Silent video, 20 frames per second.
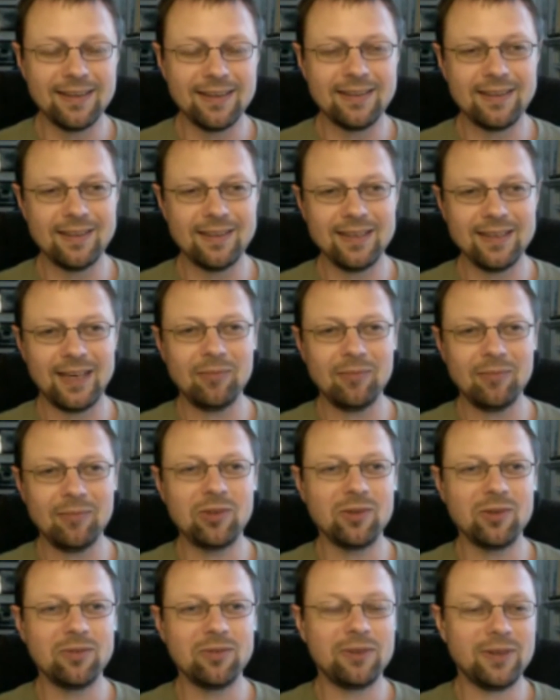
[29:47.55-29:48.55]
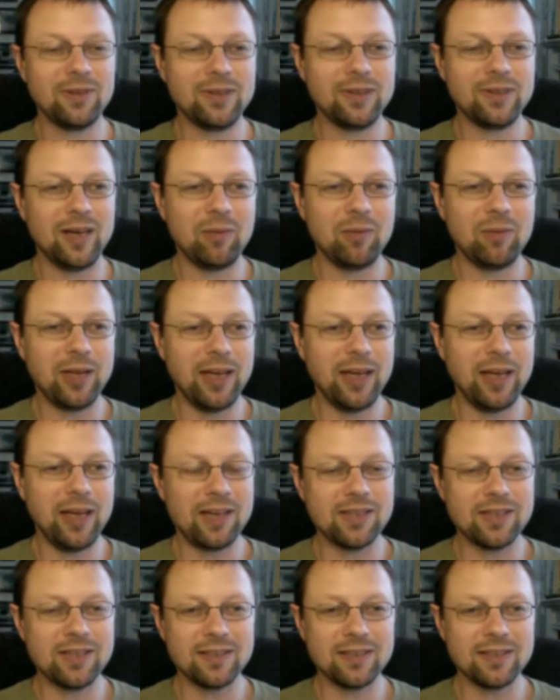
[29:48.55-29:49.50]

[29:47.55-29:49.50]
the time to fill the application.